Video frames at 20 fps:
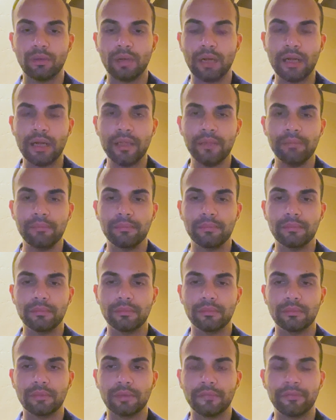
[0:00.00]
I'm
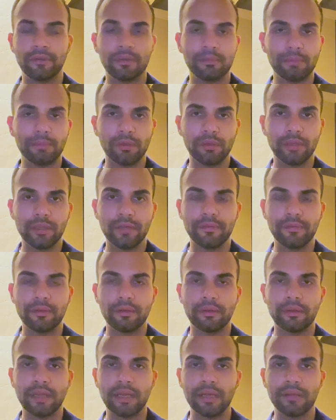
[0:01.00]
a firm
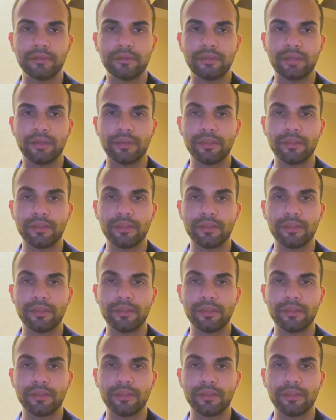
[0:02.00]
believer that